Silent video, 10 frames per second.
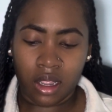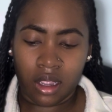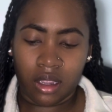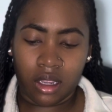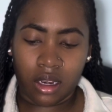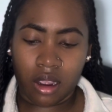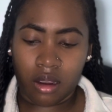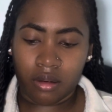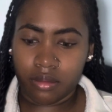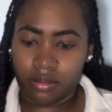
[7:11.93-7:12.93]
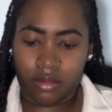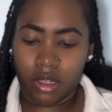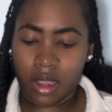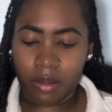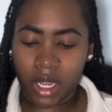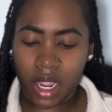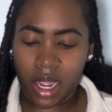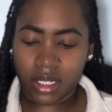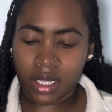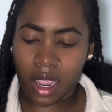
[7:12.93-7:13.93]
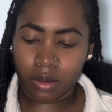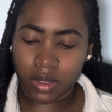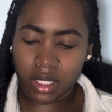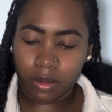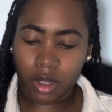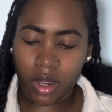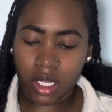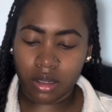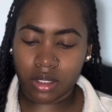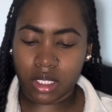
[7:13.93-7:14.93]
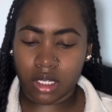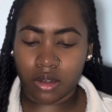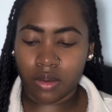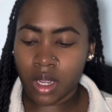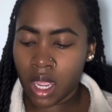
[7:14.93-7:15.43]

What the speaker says: you know, you come in contact with something you ain't used to.